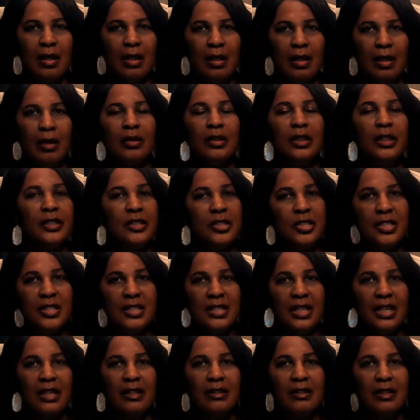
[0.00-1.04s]
uh, and she's
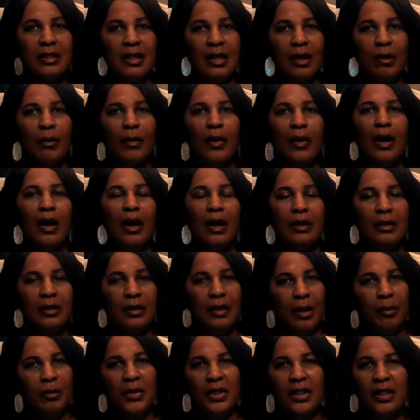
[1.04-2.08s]
saying to them, you know,
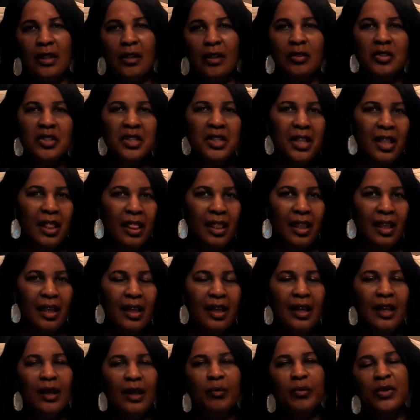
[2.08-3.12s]
I'm going to go to a
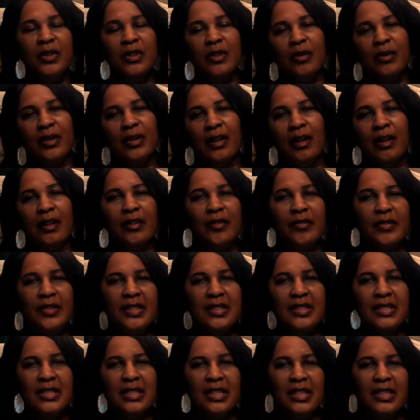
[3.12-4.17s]
club, you know, and all of
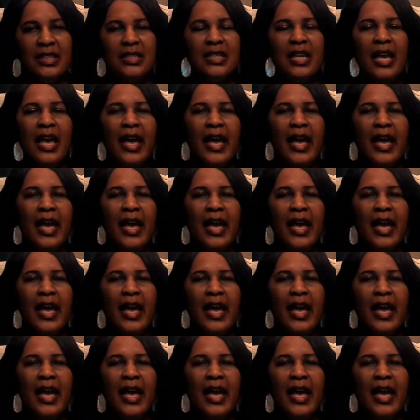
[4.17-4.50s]
these things.